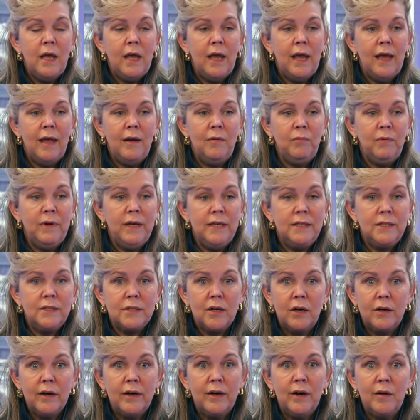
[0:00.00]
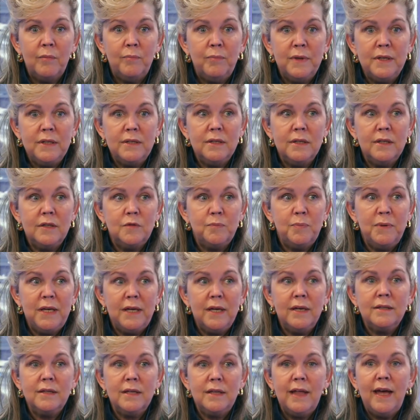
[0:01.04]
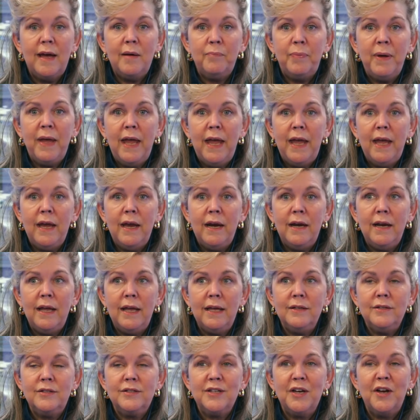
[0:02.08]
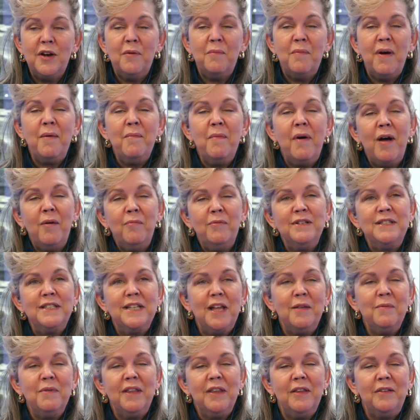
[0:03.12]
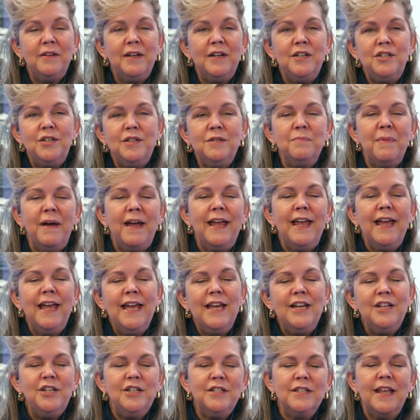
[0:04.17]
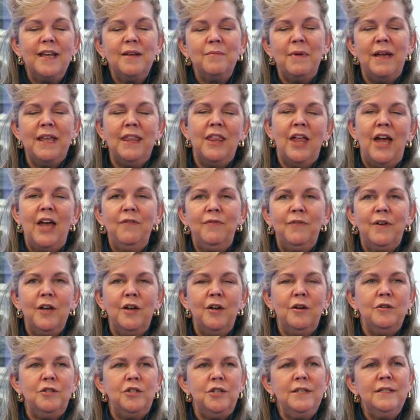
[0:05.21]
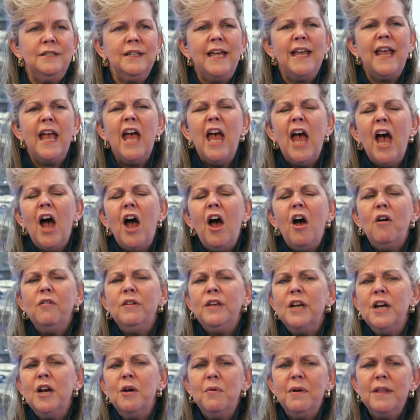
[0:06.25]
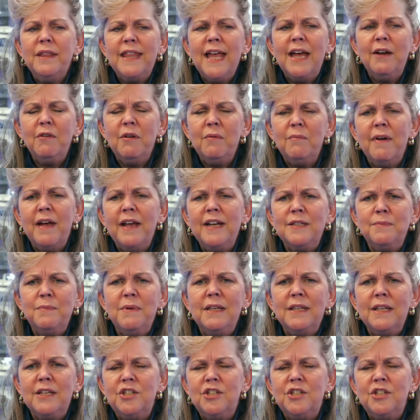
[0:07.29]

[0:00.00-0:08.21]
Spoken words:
And we started our business because of that pain. And so my mom was telling me the other day, she's like my life coach. She's like, oh, you know what? That reminds me of the